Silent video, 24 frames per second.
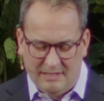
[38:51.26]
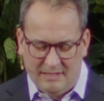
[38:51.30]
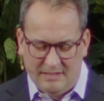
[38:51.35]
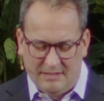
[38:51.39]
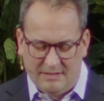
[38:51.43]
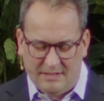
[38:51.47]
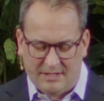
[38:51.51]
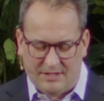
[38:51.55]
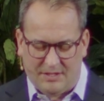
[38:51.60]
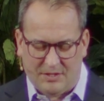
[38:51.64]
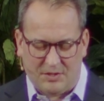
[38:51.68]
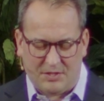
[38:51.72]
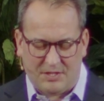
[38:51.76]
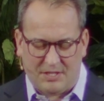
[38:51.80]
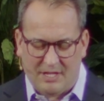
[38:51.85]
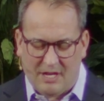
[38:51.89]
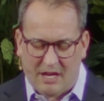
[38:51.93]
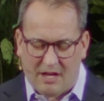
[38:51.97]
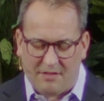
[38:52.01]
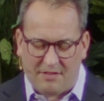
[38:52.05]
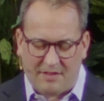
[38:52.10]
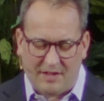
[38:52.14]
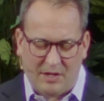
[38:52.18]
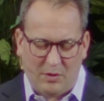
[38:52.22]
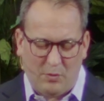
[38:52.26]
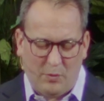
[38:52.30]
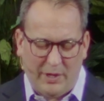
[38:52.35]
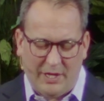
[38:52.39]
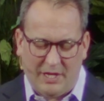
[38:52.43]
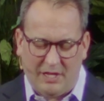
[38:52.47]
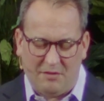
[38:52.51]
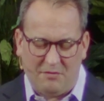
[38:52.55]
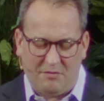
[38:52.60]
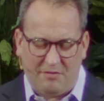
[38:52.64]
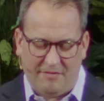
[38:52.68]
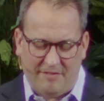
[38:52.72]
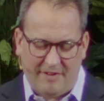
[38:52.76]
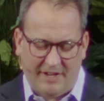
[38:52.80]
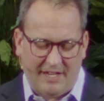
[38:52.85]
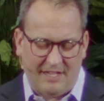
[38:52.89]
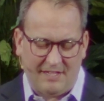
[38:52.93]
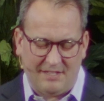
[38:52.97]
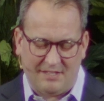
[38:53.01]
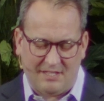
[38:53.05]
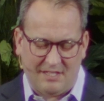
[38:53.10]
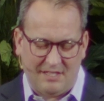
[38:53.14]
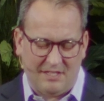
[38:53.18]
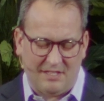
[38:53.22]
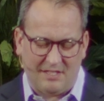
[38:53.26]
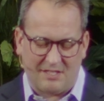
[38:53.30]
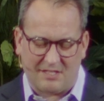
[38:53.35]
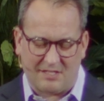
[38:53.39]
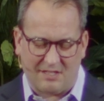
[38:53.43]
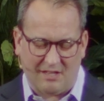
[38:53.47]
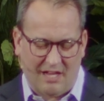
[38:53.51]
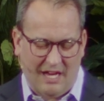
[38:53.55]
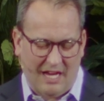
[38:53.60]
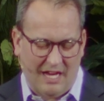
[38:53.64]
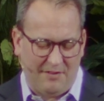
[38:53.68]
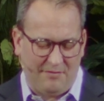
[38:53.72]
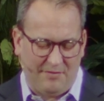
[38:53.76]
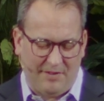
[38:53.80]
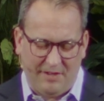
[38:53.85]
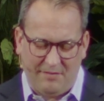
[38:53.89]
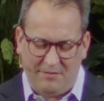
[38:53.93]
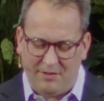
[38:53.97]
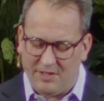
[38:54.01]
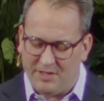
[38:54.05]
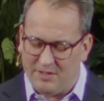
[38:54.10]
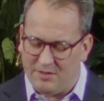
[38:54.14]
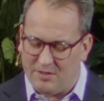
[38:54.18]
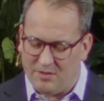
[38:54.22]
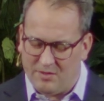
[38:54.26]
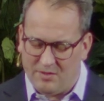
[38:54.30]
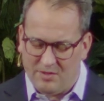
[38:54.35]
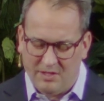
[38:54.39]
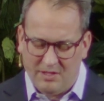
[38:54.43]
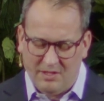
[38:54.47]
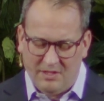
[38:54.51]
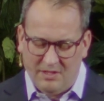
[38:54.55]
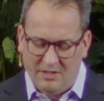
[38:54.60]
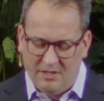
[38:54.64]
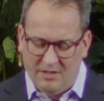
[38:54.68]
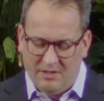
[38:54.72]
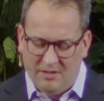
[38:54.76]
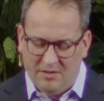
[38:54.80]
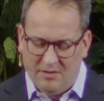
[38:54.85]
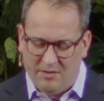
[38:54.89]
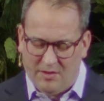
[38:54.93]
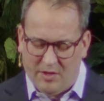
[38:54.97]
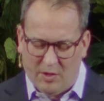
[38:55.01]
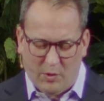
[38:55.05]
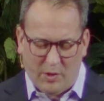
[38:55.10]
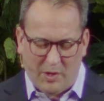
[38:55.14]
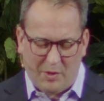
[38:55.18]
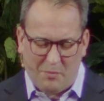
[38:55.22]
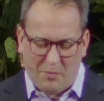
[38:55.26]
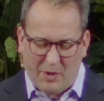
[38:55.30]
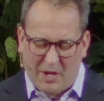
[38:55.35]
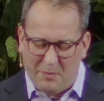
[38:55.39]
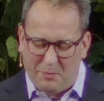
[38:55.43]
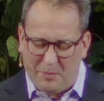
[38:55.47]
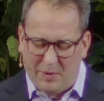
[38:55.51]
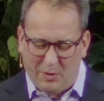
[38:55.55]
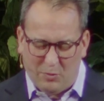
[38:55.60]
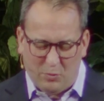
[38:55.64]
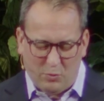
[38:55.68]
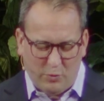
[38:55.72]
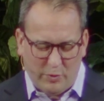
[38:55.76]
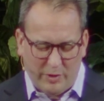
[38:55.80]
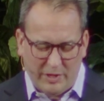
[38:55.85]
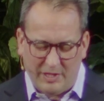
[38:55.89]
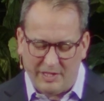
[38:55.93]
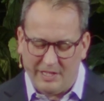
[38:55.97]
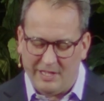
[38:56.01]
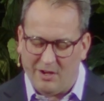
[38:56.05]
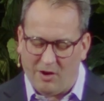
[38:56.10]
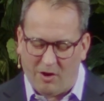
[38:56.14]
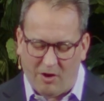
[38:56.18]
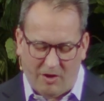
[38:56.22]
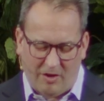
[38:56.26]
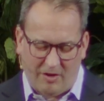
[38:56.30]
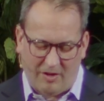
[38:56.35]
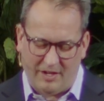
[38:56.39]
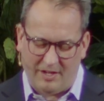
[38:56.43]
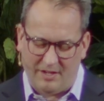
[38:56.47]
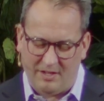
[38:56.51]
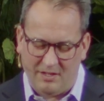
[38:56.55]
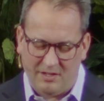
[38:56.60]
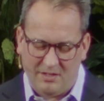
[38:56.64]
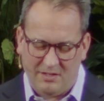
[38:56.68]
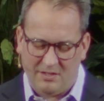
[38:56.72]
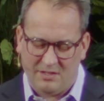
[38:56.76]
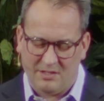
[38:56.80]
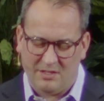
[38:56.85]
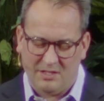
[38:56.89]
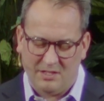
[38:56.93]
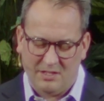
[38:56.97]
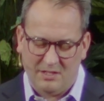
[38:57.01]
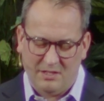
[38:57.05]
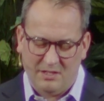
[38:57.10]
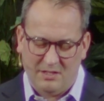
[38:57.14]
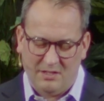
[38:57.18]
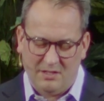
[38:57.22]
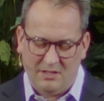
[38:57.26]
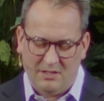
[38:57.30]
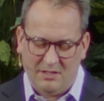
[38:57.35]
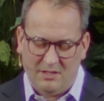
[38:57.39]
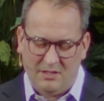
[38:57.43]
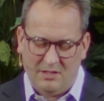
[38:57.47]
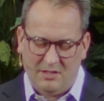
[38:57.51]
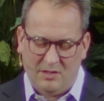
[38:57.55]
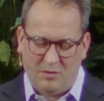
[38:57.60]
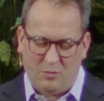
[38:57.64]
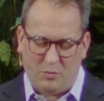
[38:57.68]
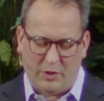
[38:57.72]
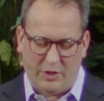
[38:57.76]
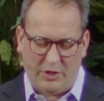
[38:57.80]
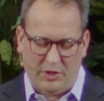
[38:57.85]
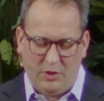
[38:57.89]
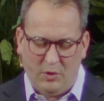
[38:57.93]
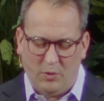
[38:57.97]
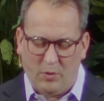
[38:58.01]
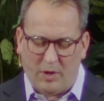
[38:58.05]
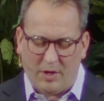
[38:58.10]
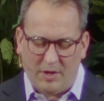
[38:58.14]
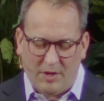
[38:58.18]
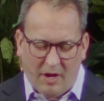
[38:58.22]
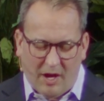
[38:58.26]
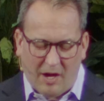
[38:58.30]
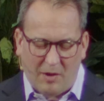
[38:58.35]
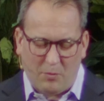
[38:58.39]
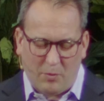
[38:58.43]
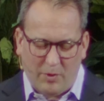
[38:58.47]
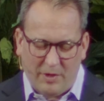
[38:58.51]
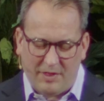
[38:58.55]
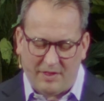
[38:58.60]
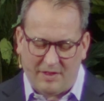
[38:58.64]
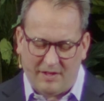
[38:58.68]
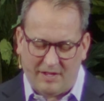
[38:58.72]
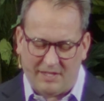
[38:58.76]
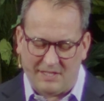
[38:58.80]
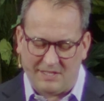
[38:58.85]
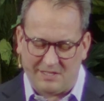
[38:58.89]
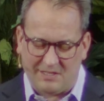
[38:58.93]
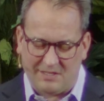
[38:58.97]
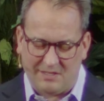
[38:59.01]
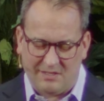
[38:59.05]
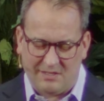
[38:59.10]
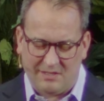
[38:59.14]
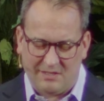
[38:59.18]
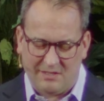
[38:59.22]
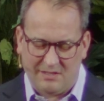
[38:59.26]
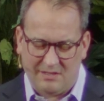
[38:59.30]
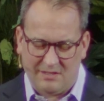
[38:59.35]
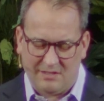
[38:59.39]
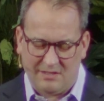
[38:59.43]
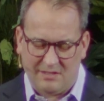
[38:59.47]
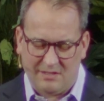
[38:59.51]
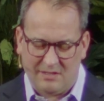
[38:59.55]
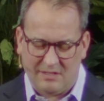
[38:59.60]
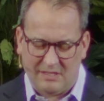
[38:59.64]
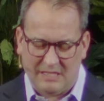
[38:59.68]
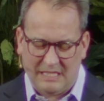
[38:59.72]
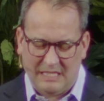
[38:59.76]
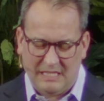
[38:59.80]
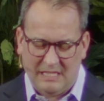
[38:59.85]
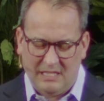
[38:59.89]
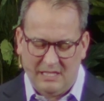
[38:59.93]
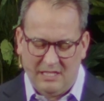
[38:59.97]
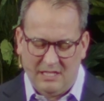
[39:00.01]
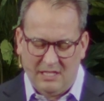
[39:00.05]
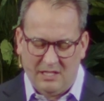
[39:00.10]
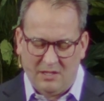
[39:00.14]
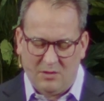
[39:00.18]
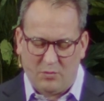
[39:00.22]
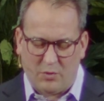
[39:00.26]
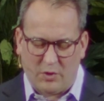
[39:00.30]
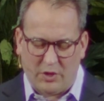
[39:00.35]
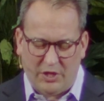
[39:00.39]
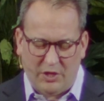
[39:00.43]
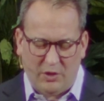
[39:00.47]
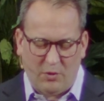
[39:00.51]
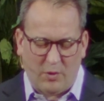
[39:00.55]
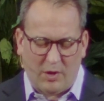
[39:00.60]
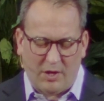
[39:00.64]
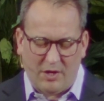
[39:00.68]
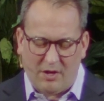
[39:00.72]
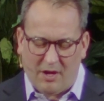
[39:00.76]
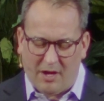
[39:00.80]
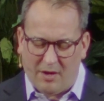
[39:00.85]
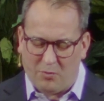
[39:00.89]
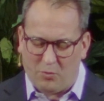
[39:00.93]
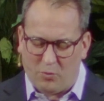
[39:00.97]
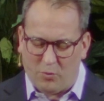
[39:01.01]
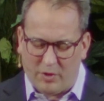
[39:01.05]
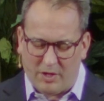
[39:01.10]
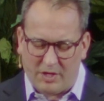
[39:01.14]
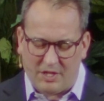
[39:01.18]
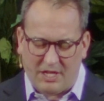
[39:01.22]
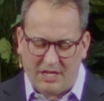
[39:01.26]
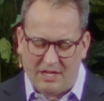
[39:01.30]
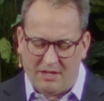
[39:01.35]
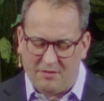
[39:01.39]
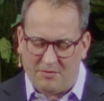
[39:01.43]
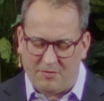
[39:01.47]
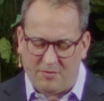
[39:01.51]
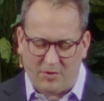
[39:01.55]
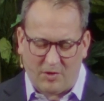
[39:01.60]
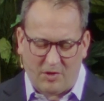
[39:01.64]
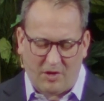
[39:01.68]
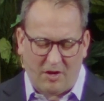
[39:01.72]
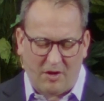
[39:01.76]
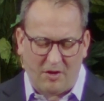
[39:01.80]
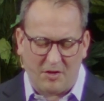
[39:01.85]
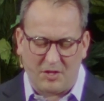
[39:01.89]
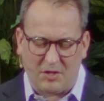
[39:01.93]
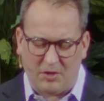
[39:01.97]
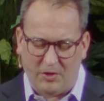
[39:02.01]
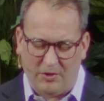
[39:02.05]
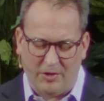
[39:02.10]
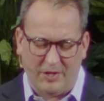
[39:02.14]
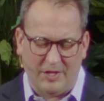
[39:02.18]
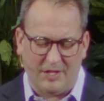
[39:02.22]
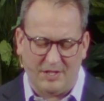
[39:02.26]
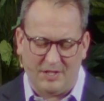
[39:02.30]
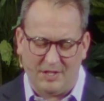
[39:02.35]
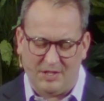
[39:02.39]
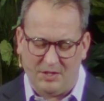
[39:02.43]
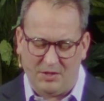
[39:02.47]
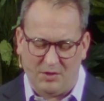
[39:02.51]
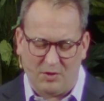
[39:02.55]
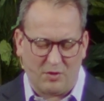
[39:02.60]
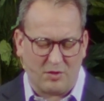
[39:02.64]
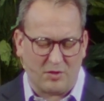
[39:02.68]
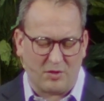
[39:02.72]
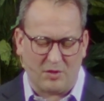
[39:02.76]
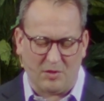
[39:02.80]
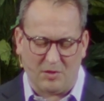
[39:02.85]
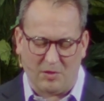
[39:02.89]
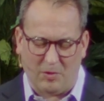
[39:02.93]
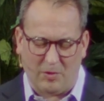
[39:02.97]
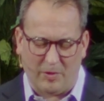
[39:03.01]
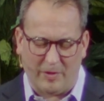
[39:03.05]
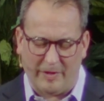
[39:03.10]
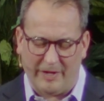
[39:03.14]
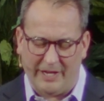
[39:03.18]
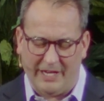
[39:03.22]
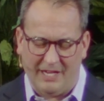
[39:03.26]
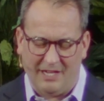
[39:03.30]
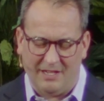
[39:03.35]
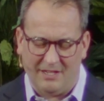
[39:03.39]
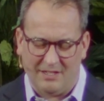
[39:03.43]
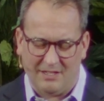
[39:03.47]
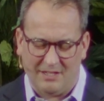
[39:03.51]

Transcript: That there's nothing we can face in this life, even though it might be really hard, where you are not with us, where you are not working for our good and your glory,